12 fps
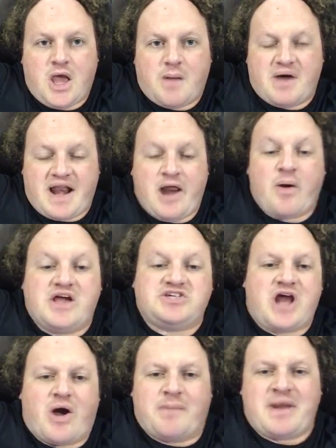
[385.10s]
But anyways,
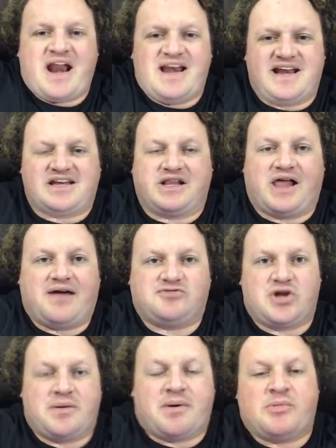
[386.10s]
no, I'm not addicted to live
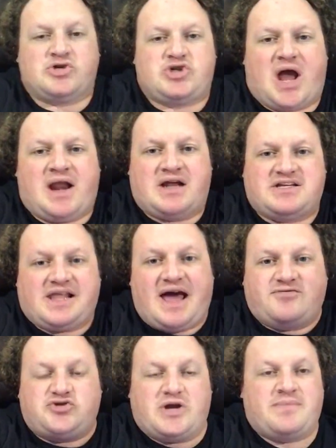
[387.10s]
streaming. I'm going to try not to
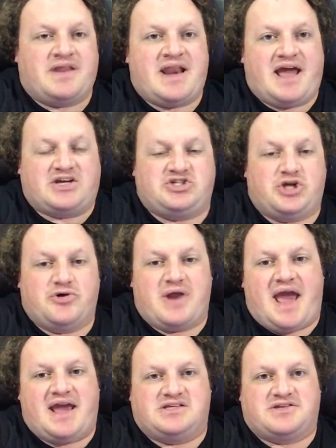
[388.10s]
live stream the next 2
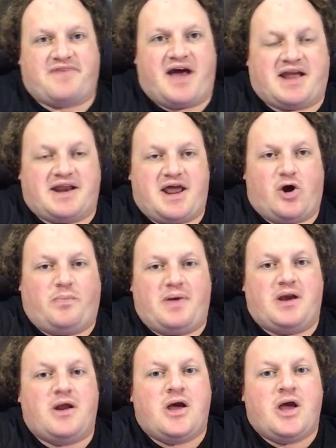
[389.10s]
days if I can help
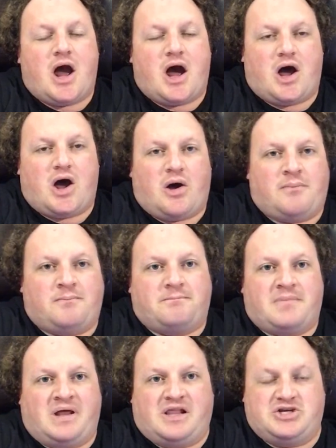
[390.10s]
it,
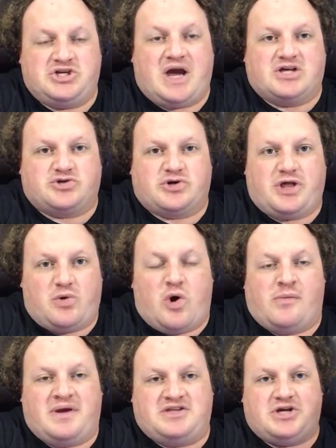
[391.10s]
unless you guys really
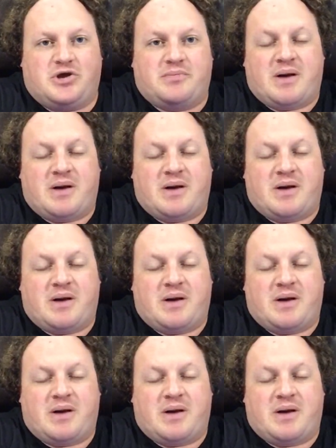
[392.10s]
want me to.